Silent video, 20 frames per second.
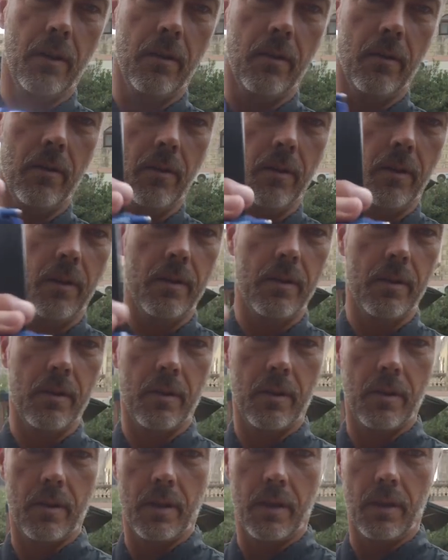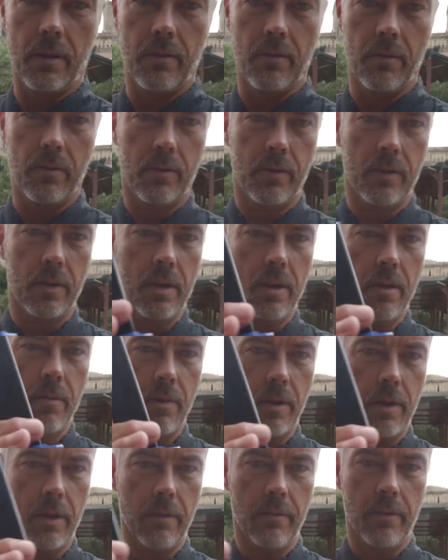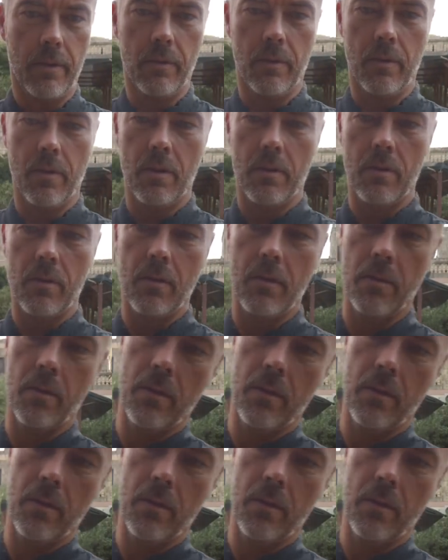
You turn this on, and you see wherever you go.